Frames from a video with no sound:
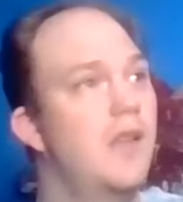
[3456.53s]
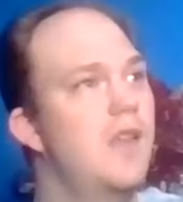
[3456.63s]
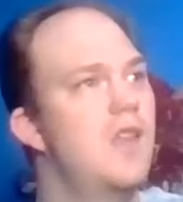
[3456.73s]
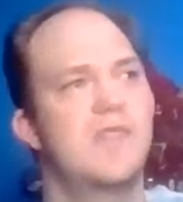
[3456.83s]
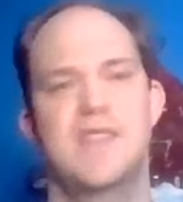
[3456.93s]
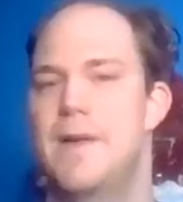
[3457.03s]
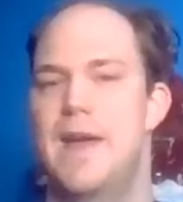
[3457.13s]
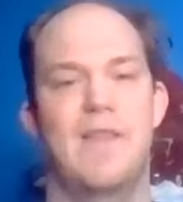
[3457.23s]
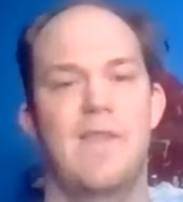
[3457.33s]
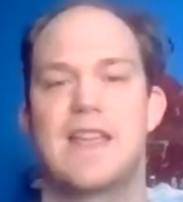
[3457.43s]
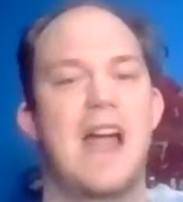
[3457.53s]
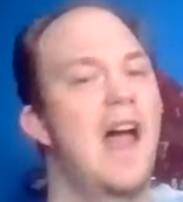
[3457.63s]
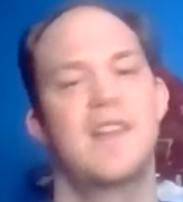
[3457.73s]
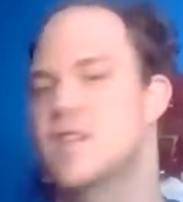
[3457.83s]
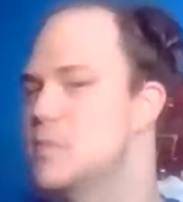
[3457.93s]
U C P, like, yeah,
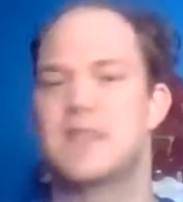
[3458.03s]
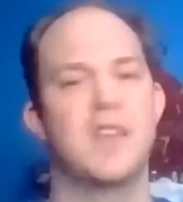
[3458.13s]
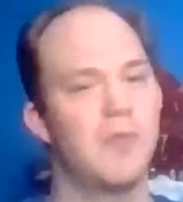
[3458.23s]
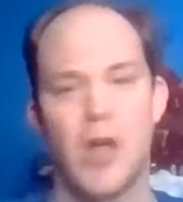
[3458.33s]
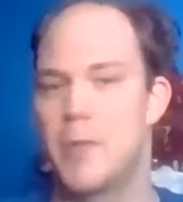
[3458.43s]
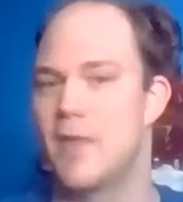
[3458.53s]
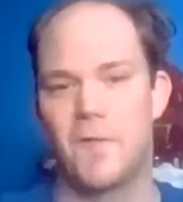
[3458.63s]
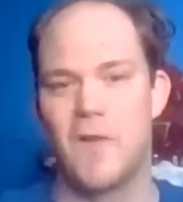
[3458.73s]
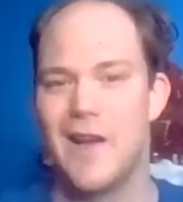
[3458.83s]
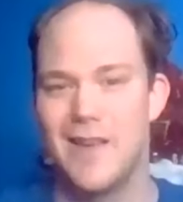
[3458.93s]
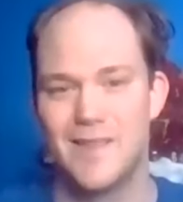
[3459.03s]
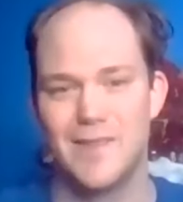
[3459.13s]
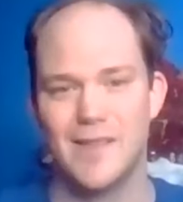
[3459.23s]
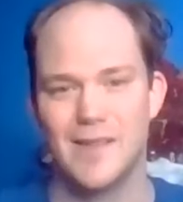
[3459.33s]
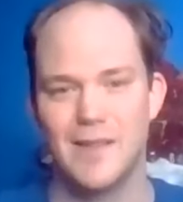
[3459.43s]
I do spend some time in the front,
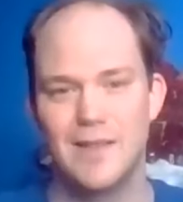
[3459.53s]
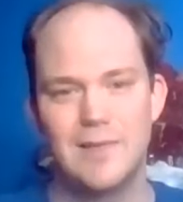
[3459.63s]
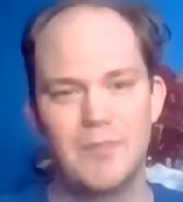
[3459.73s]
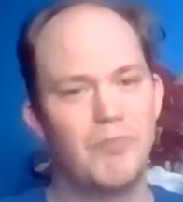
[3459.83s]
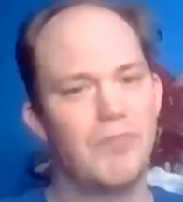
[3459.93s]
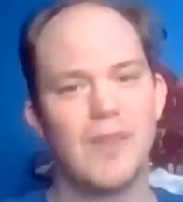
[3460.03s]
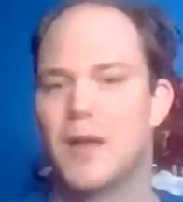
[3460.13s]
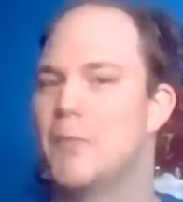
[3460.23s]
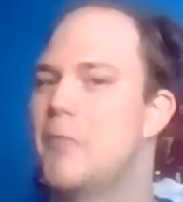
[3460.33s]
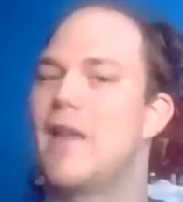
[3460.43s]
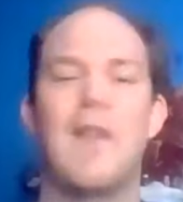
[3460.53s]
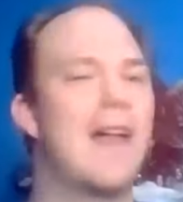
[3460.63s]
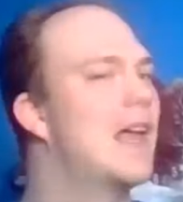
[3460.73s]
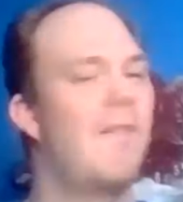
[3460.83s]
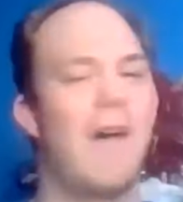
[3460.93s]
but
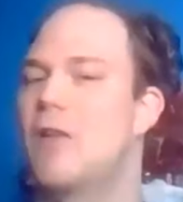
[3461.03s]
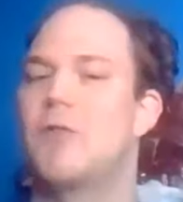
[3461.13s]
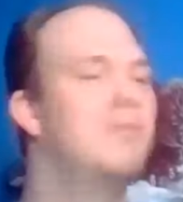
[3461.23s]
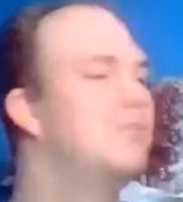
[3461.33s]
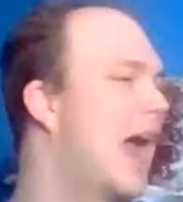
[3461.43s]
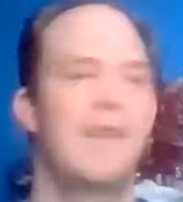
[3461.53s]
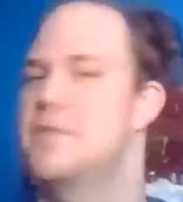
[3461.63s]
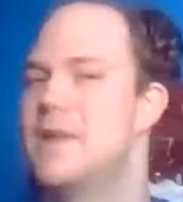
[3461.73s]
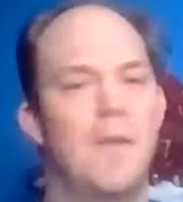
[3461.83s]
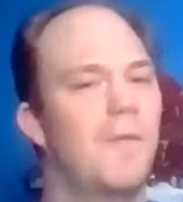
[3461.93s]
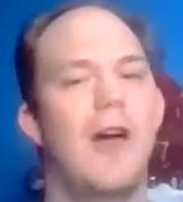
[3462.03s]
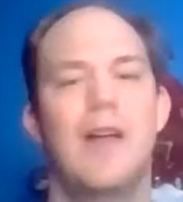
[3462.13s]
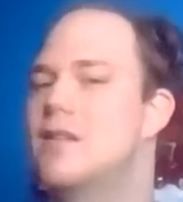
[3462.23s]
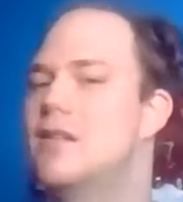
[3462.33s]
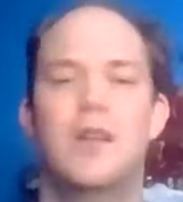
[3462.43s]
like, if I don't have to be in the
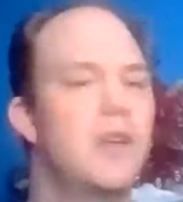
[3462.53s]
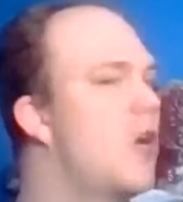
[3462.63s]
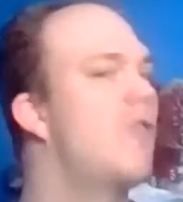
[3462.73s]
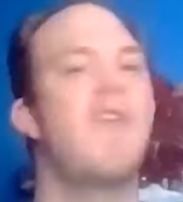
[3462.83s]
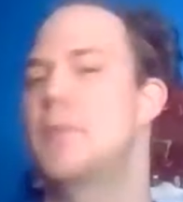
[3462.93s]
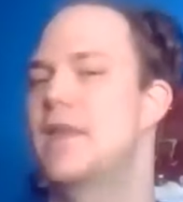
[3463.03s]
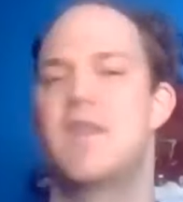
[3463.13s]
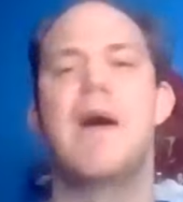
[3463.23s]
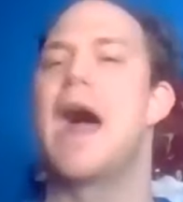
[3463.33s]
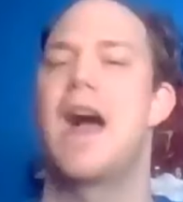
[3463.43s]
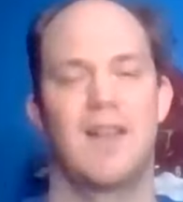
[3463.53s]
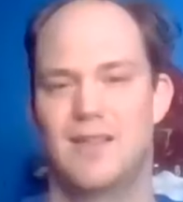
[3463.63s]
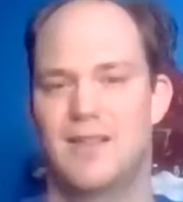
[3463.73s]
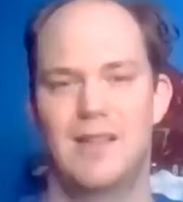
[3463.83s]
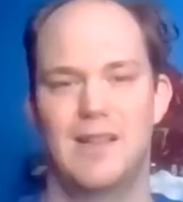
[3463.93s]
front, you'll find me in the back.
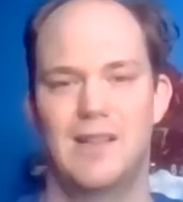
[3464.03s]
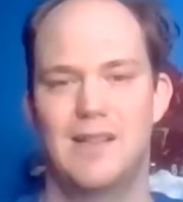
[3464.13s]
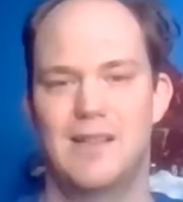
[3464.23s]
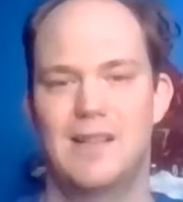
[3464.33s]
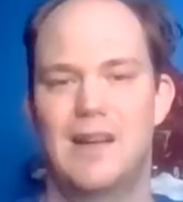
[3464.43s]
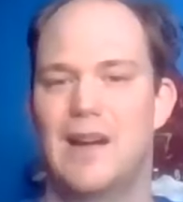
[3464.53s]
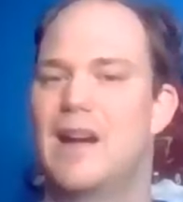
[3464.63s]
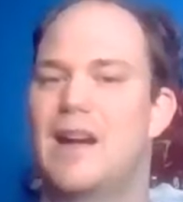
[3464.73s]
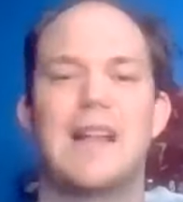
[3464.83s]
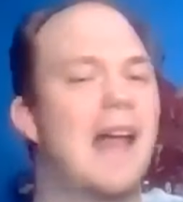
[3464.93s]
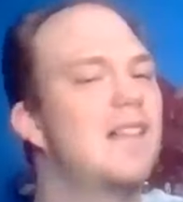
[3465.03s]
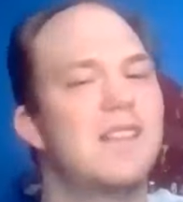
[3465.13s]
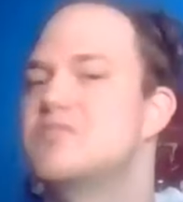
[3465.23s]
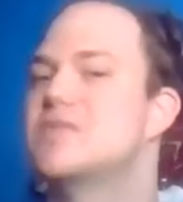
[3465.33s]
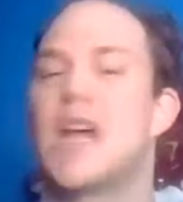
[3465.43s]
Yeah.
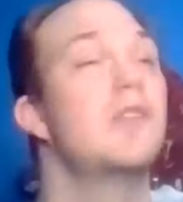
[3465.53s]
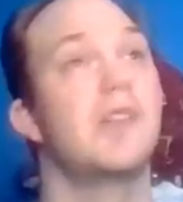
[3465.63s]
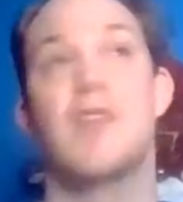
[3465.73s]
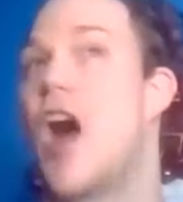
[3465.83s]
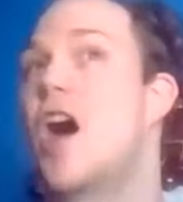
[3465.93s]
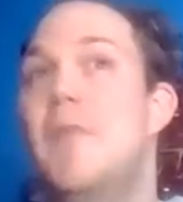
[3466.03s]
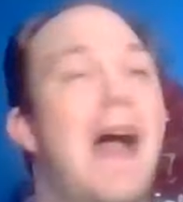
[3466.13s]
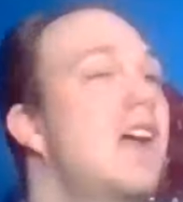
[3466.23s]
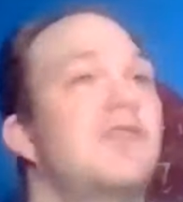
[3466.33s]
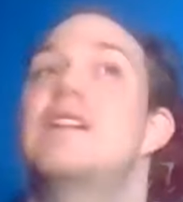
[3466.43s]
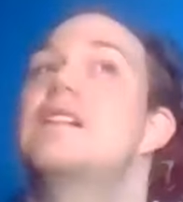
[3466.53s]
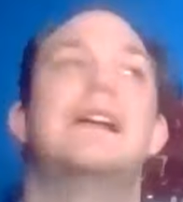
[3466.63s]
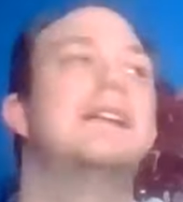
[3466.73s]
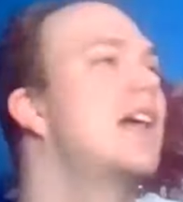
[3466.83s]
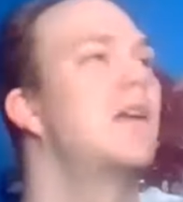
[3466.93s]
And sometimes I'm actually,
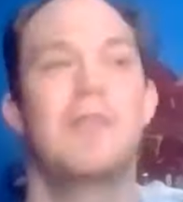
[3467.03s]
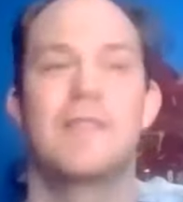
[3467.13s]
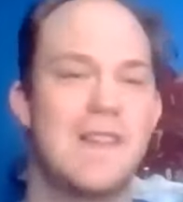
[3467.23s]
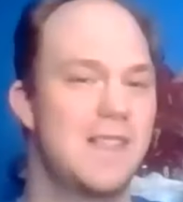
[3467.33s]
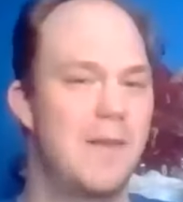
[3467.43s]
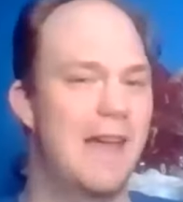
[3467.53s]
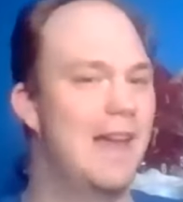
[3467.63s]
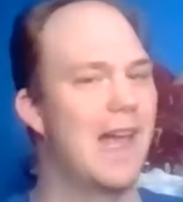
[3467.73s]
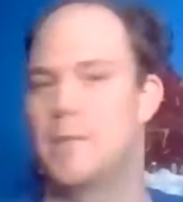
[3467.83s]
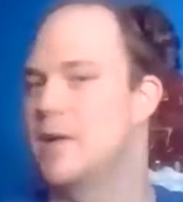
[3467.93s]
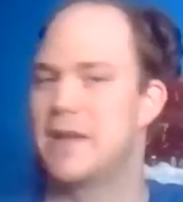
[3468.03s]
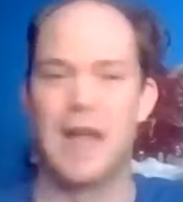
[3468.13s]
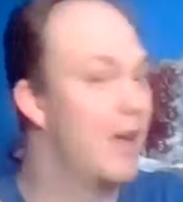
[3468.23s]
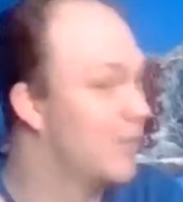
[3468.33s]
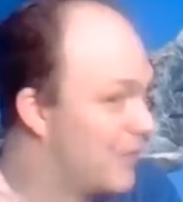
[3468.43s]
instead of participating, I'm going to
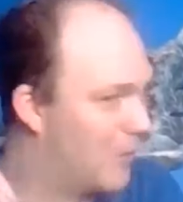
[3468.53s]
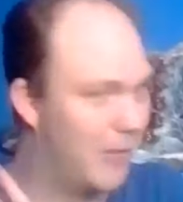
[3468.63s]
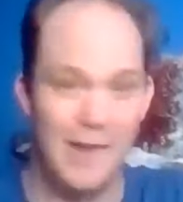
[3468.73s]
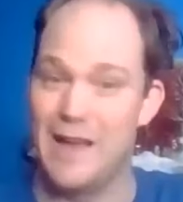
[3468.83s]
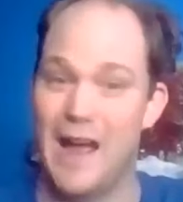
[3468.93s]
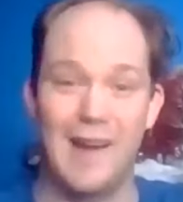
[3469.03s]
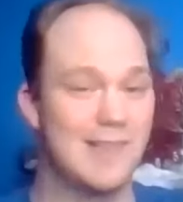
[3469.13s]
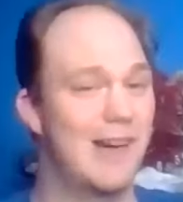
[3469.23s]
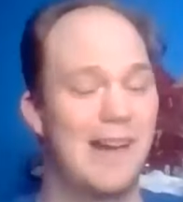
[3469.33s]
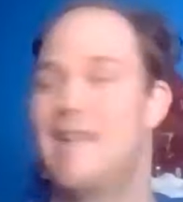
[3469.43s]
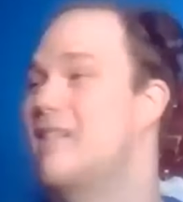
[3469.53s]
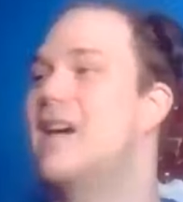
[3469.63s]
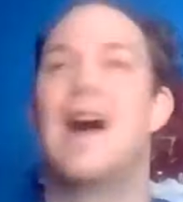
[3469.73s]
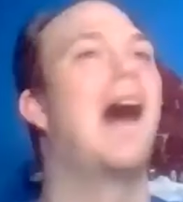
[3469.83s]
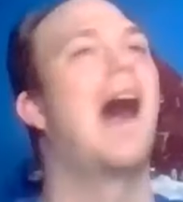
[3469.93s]
be completely honest right now,
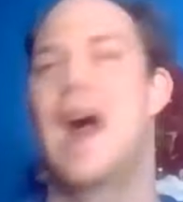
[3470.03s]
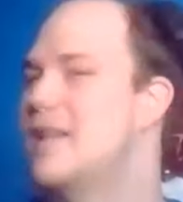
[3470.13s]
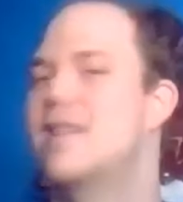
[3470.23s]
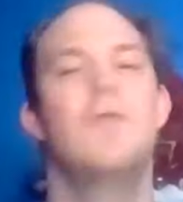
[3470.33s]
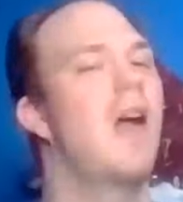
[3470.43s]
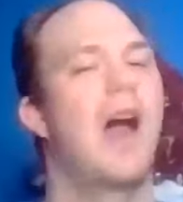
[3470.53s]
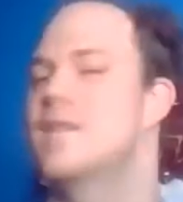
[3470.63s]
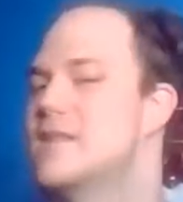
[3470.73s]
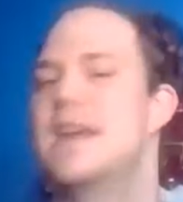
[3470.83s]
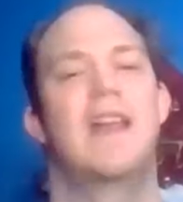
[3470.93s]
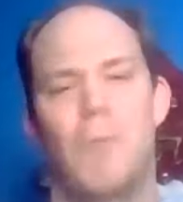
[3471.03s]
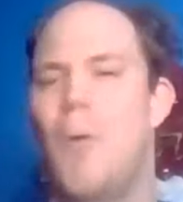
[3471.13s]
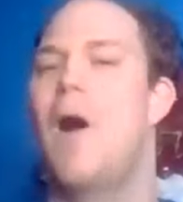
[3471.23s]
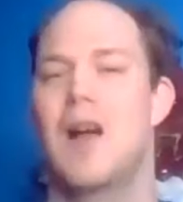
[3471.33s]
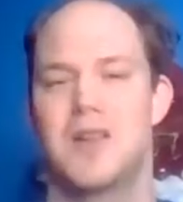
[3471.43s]
I do kind of sit
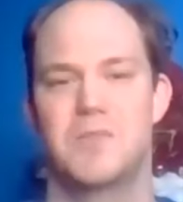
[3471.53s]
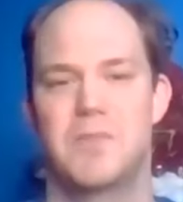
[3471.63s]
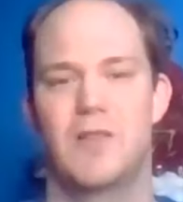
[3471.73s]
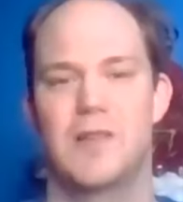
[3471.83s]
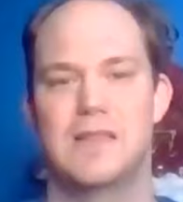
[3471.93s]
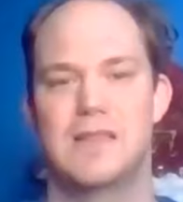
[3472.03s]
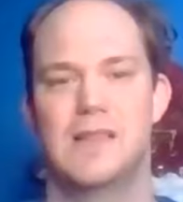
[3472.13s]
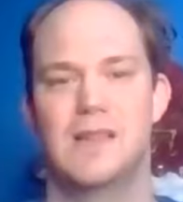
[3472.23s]
and watch, because